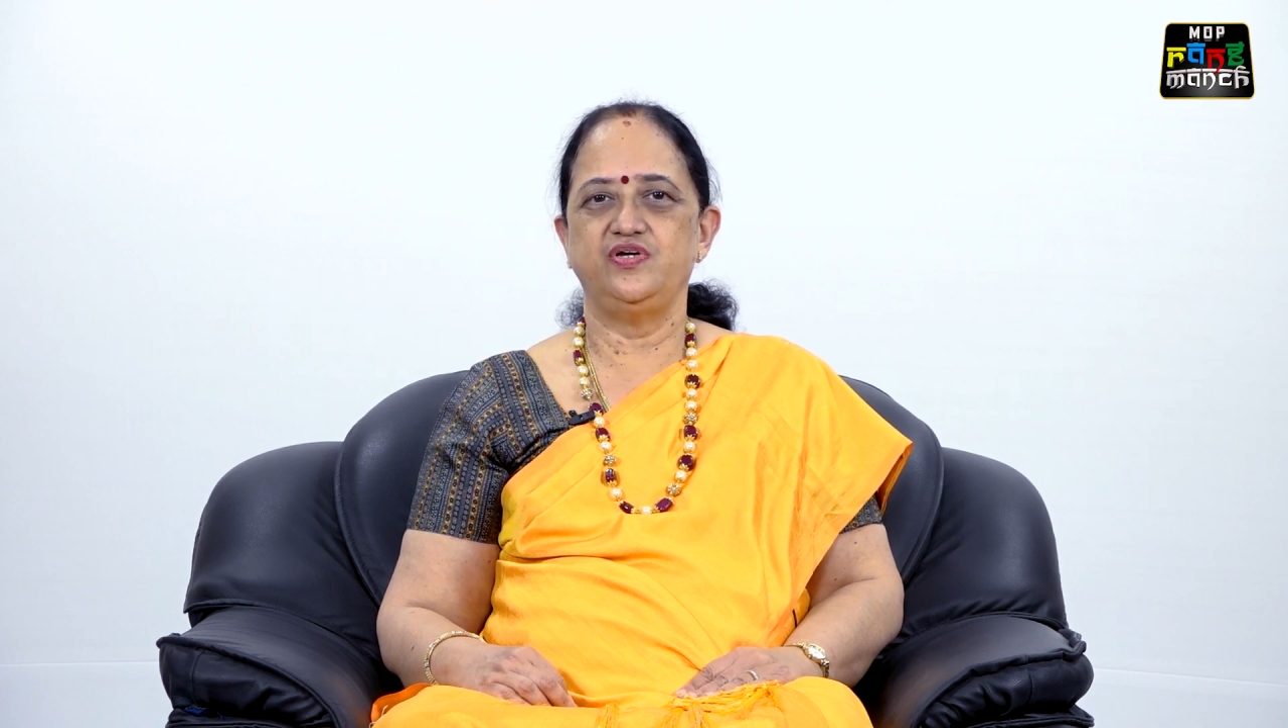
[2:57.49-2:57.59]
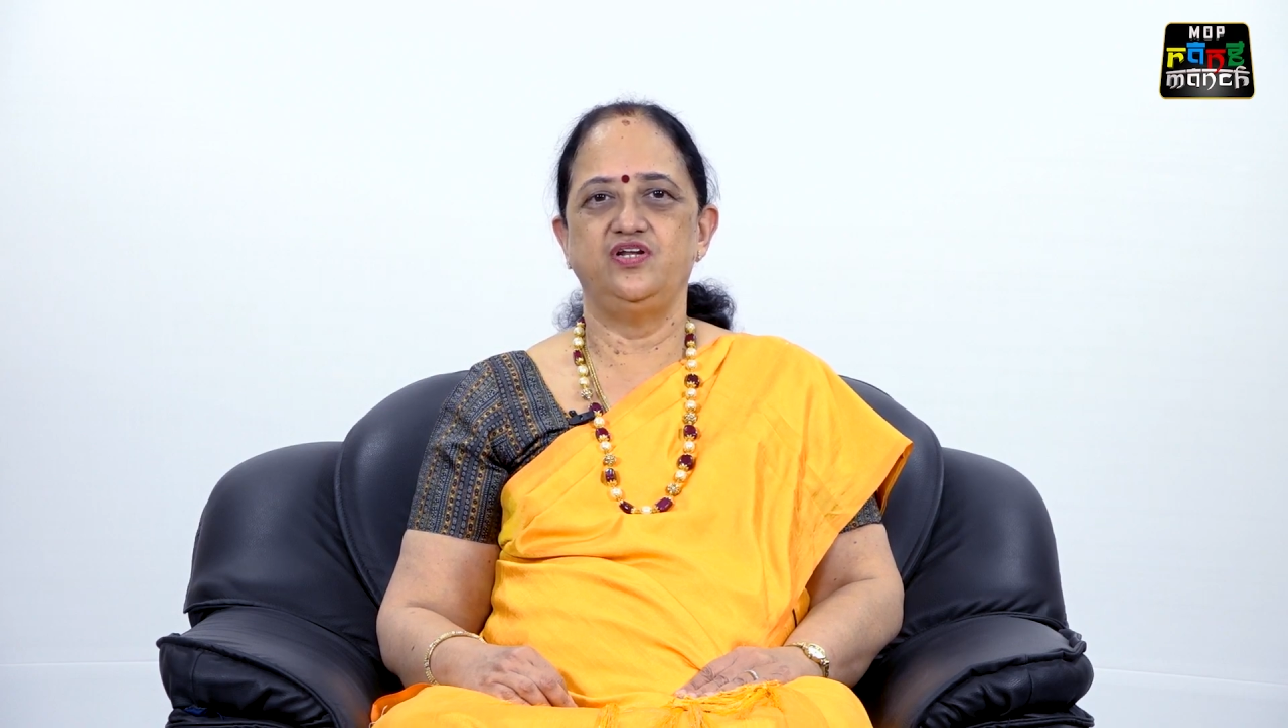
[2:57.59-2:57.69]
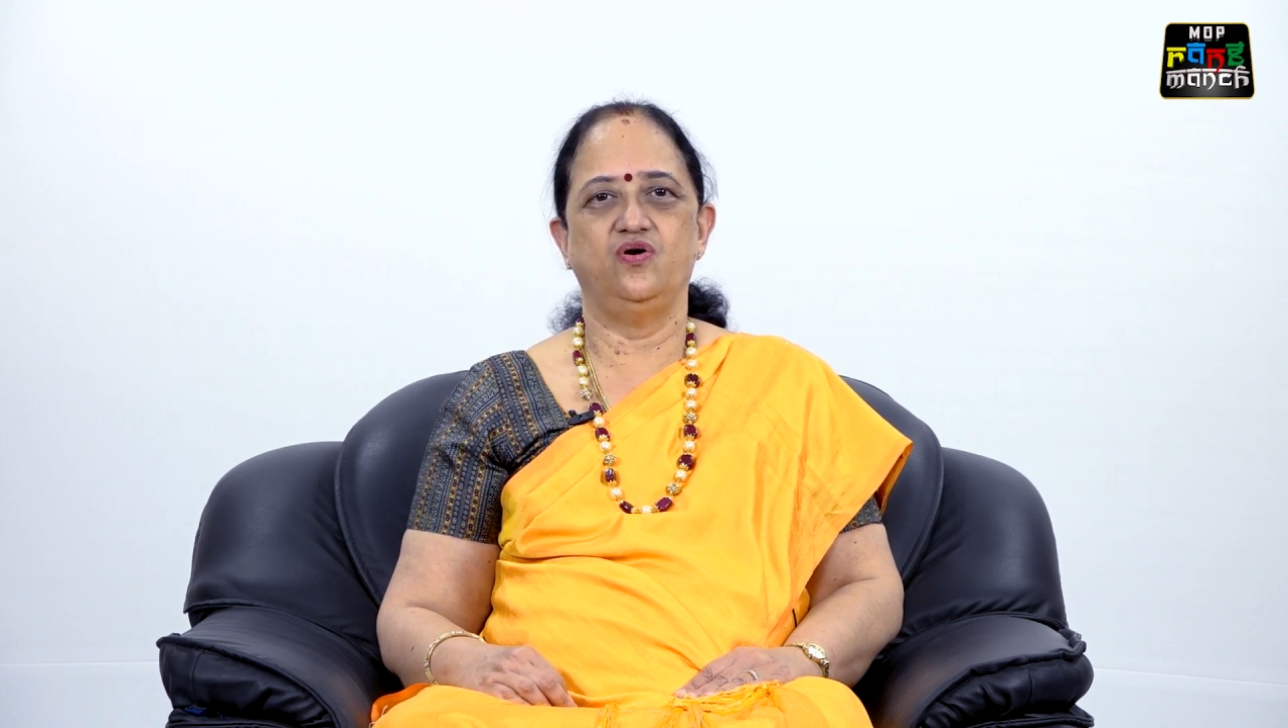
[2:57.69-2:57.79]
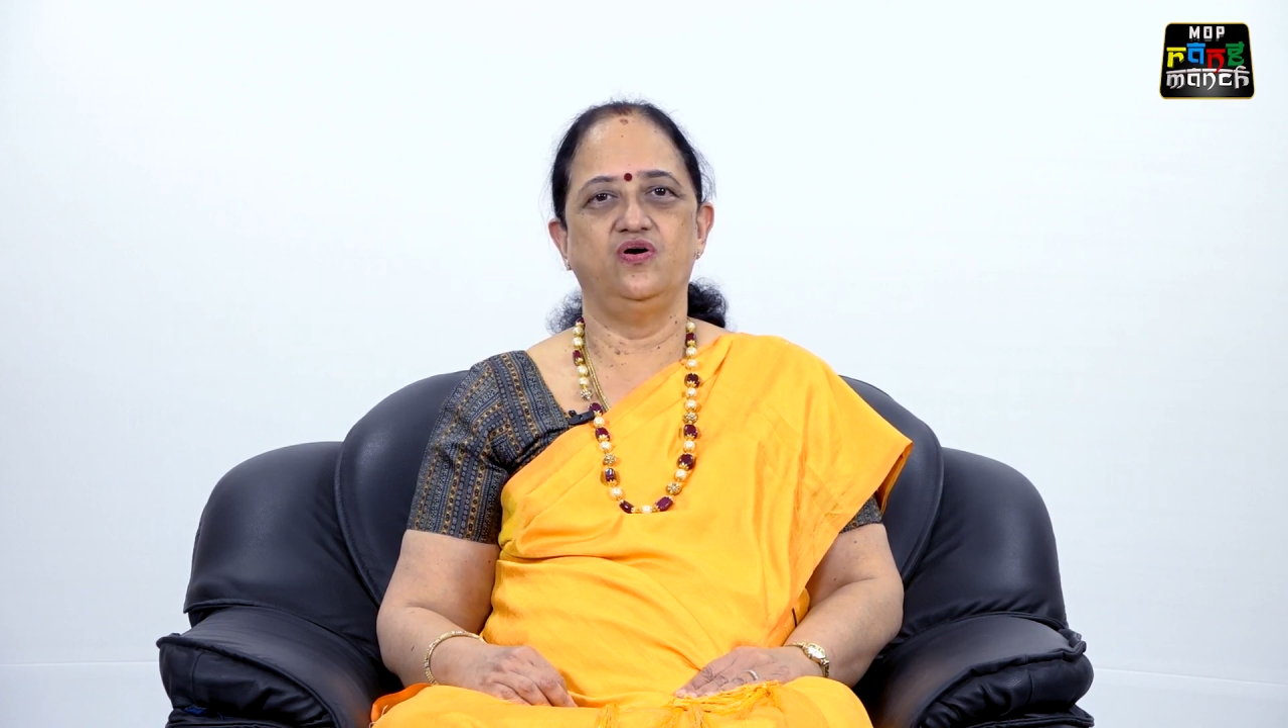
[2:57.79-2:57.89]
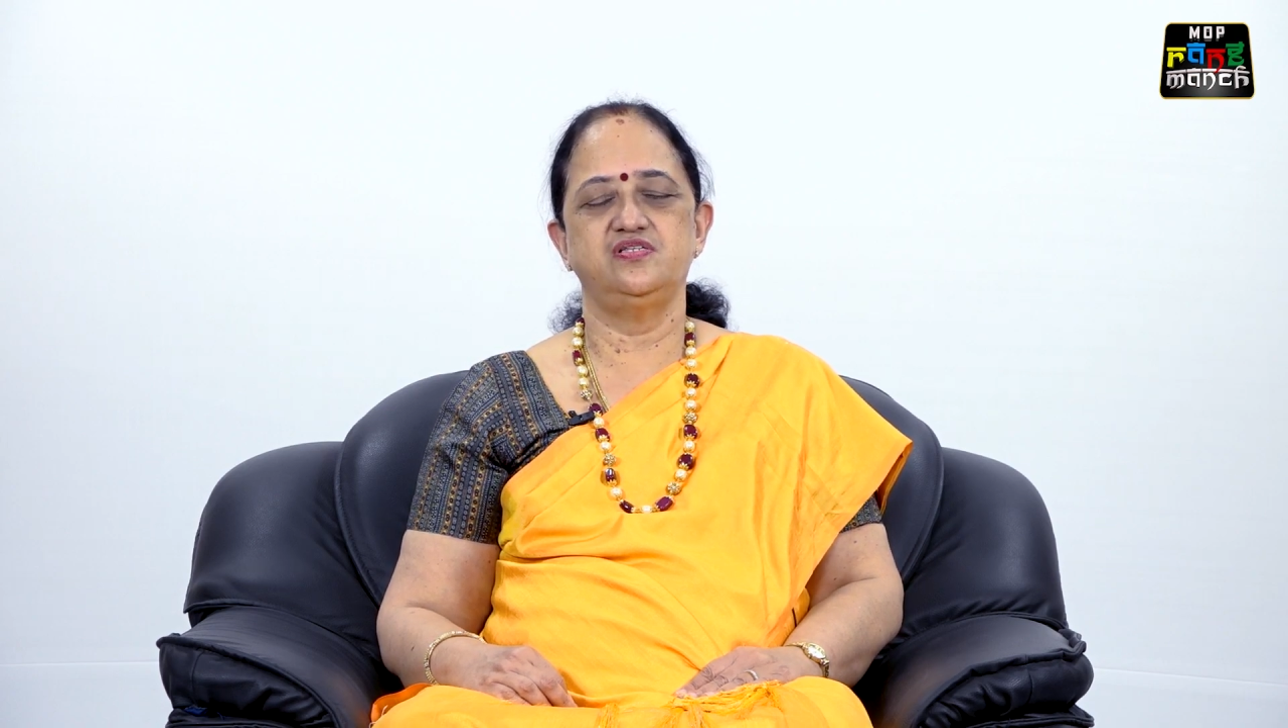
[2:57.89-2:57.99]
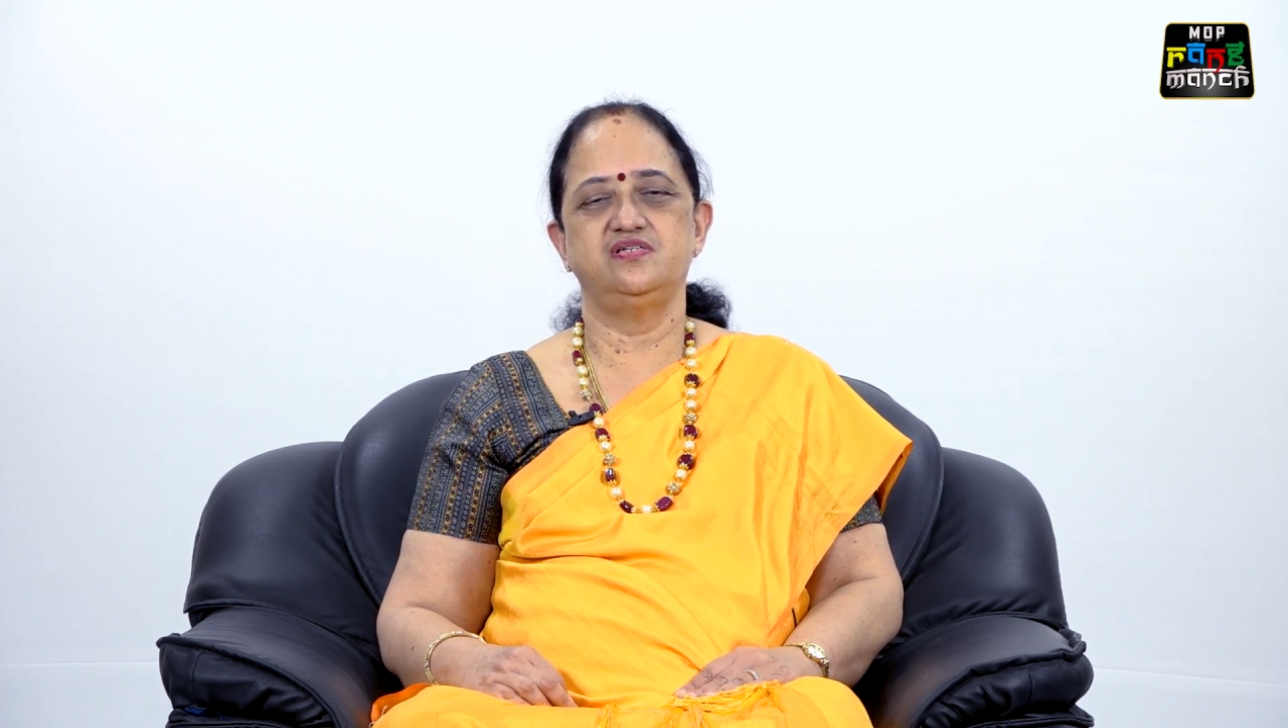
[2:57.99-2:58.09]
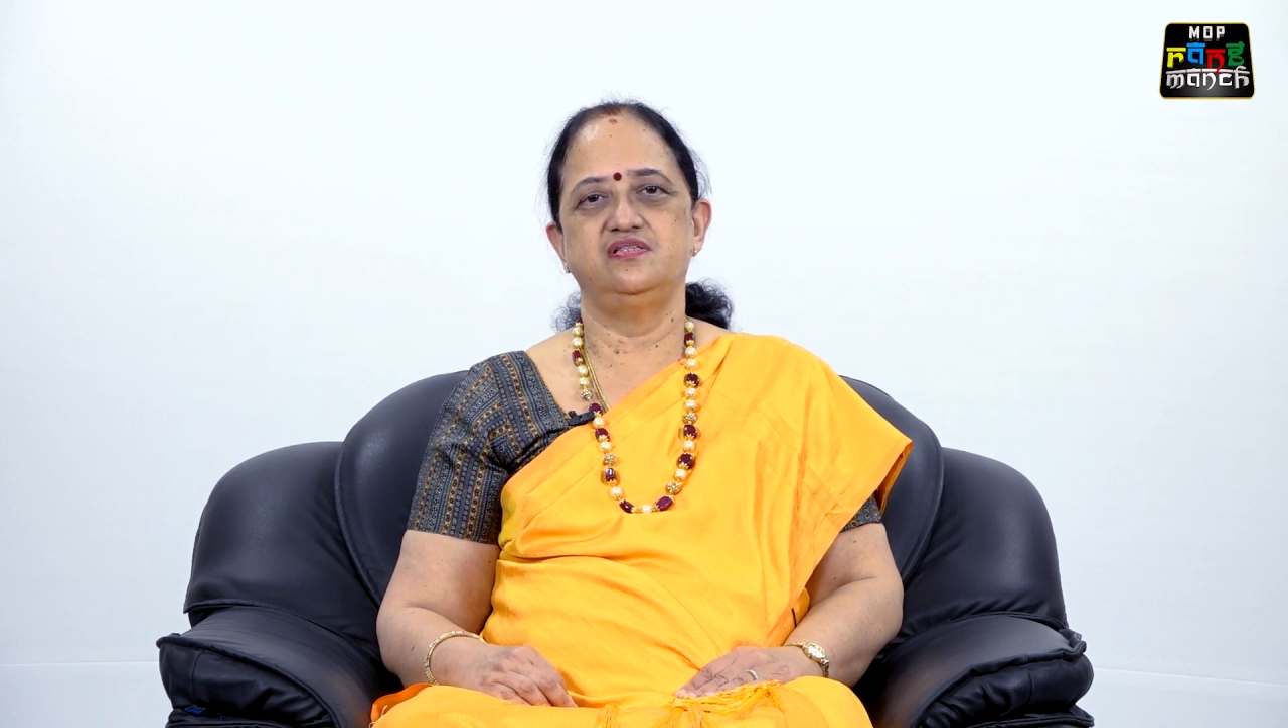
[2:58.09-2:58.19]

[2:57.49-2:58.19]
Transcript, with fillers: we lost